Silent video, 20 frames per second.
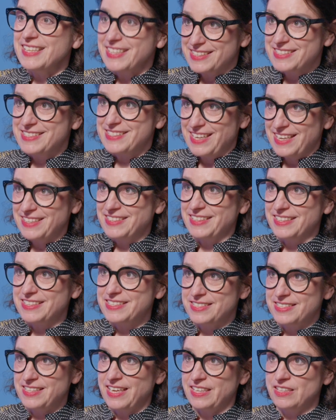ecstatic
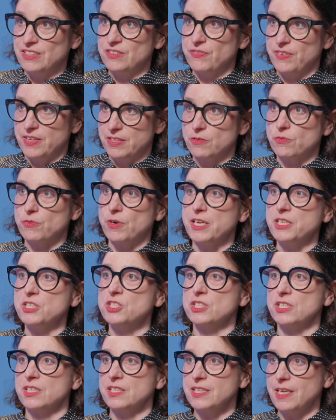saint
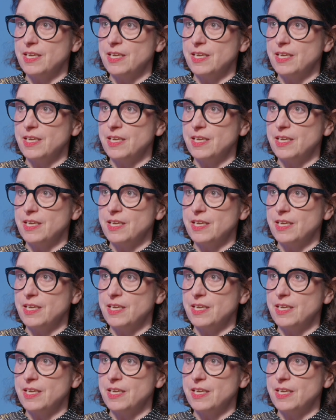veneration